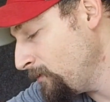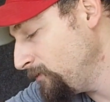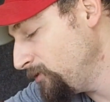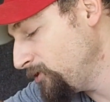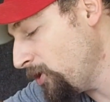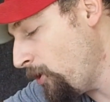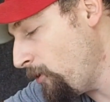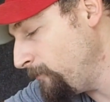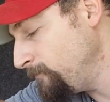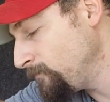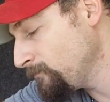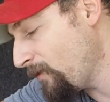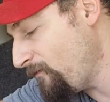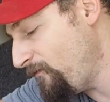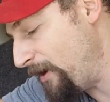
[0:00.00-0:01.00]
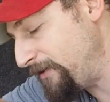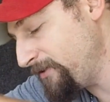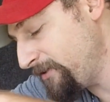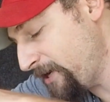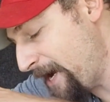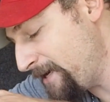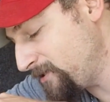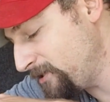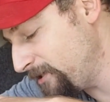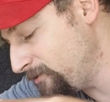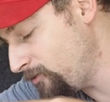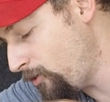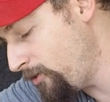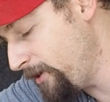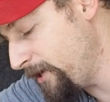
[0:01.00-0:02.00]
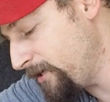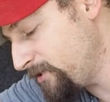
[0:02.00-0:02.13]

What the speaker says: So fantastic learning